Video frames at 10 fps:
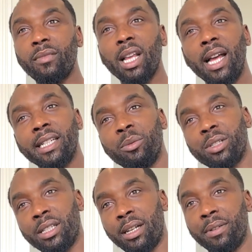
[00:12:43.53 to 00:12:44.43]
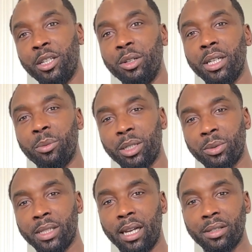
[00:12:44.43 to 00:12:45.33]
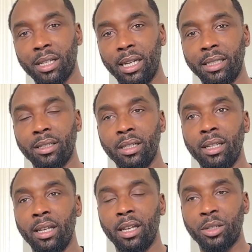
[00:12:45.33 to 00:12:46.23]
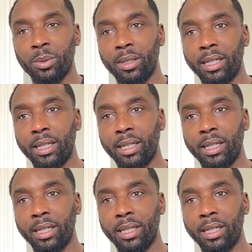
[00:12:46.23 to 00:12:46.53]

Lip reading: and there was another unit which was outside as well.